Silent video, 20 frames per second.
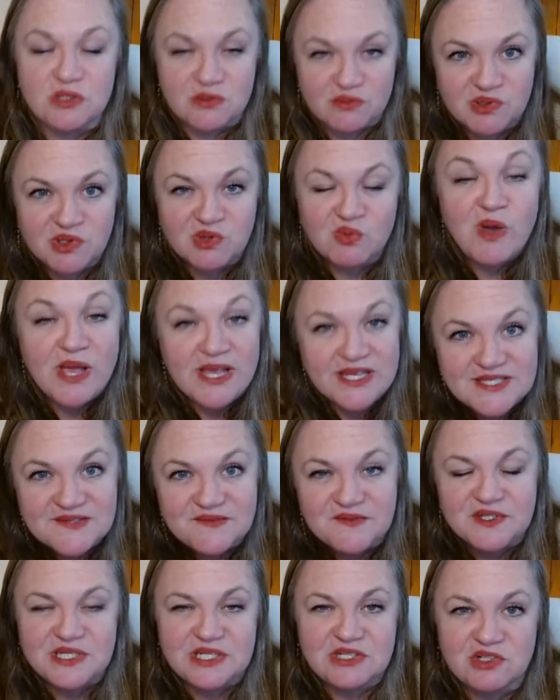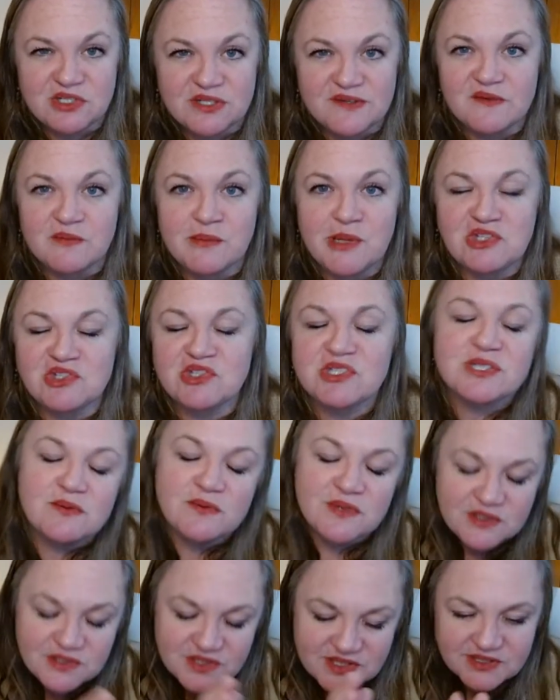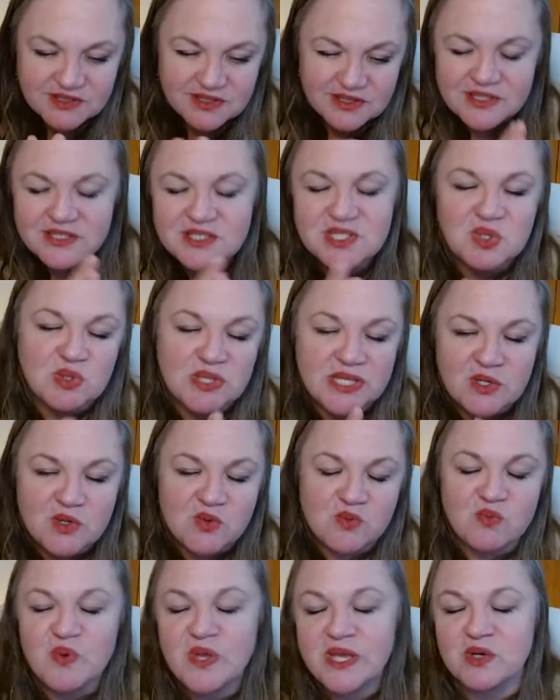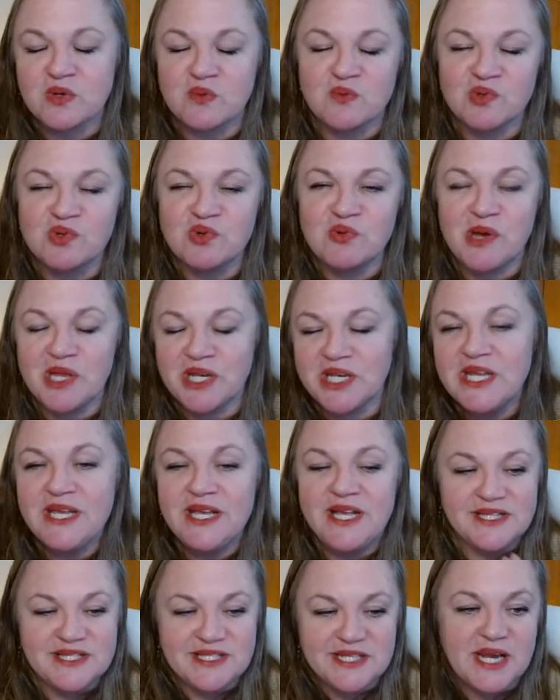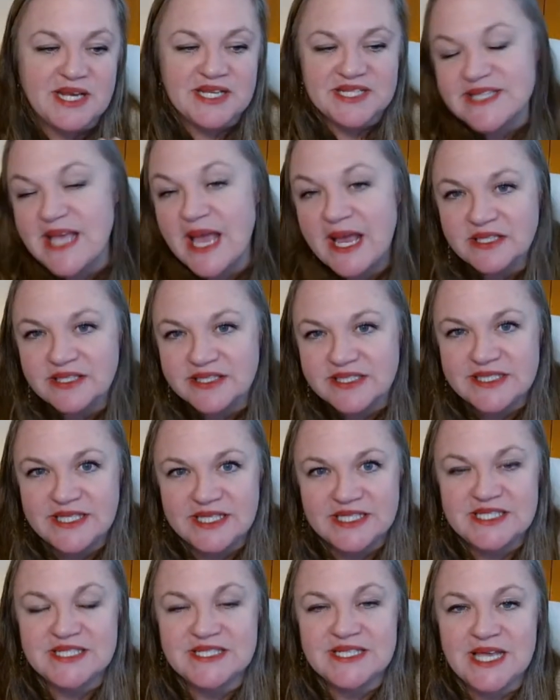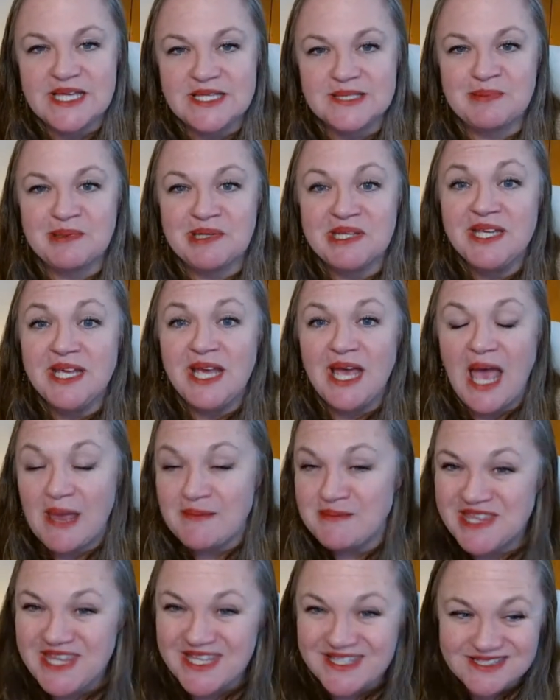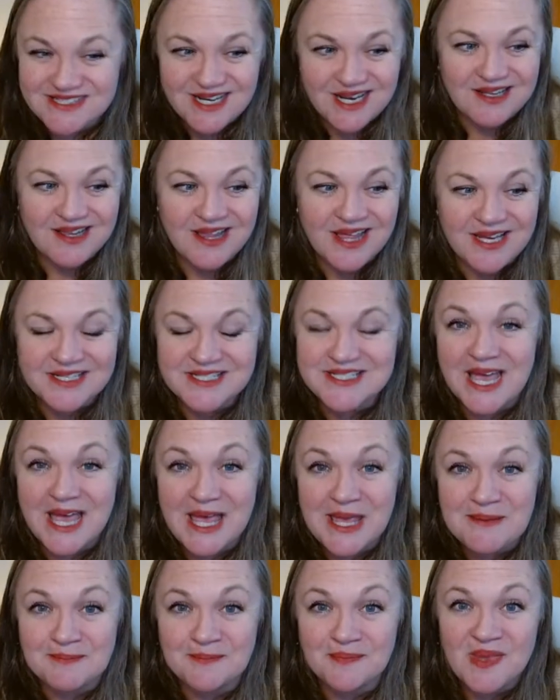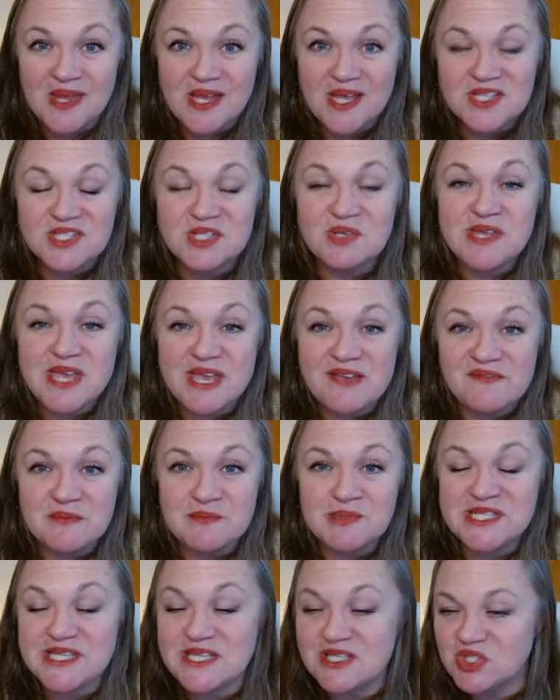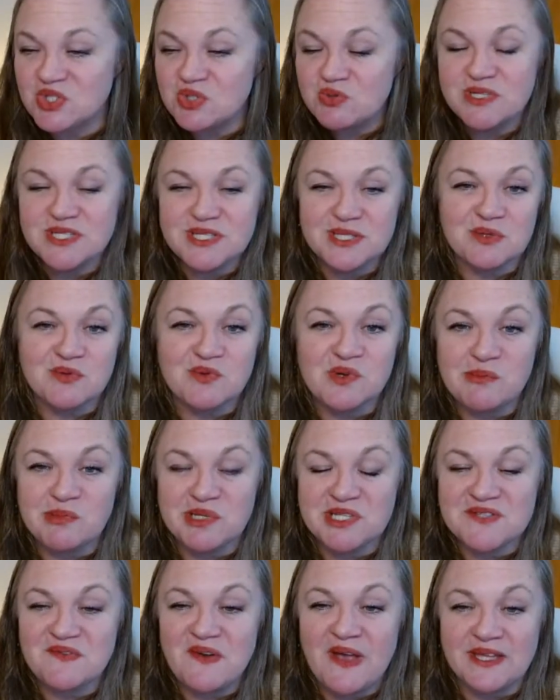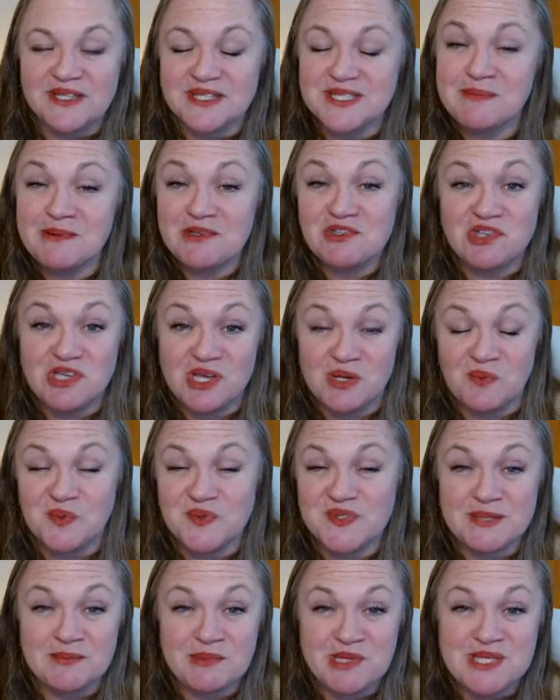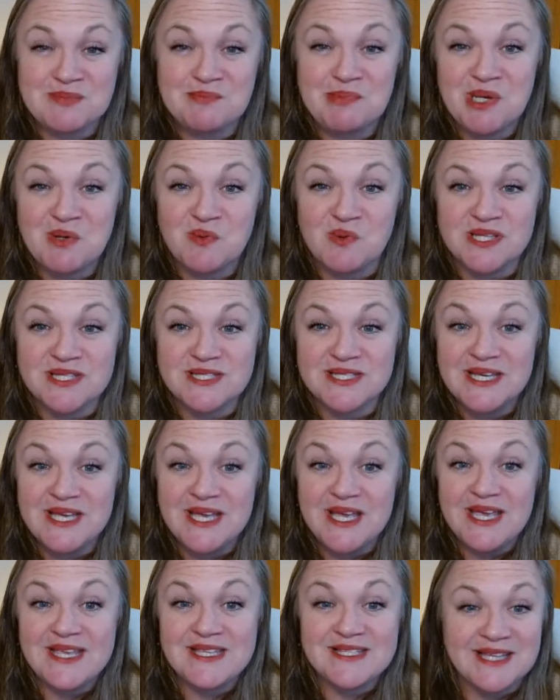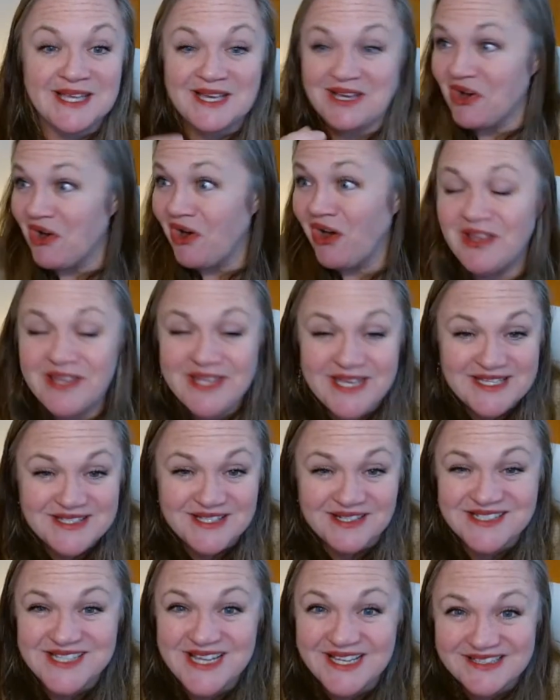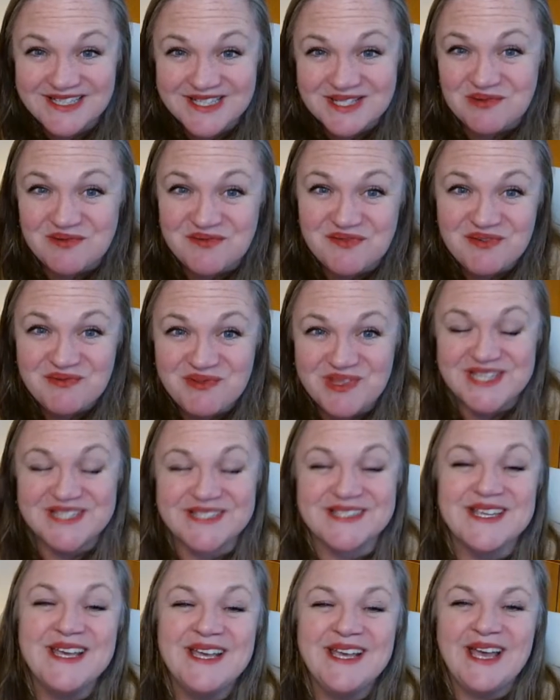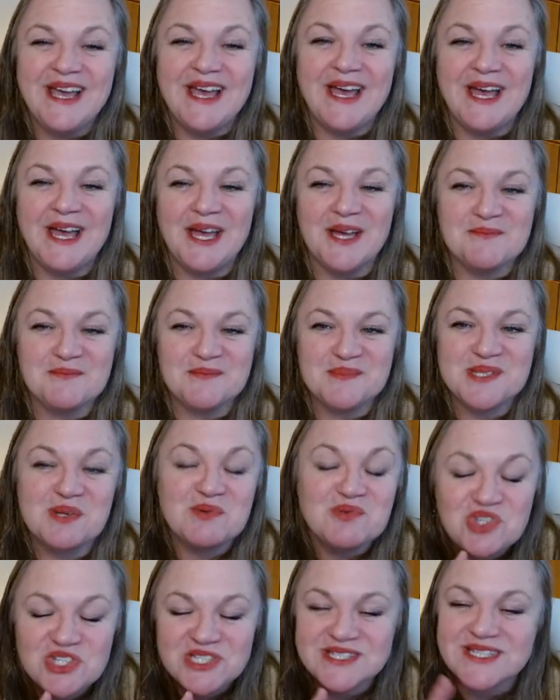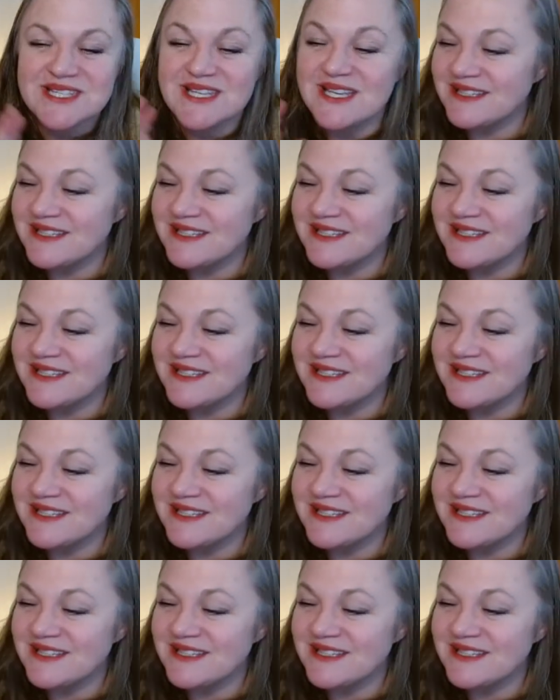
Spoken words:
the request for additional information. So there's a little wiggle room on it's not exactly 90 days, but I mean, that's not a lot of time. So the FMC, as soon as an agreement is filed, especially on some of these big ones, is like, all hands on deck, let's review this. So just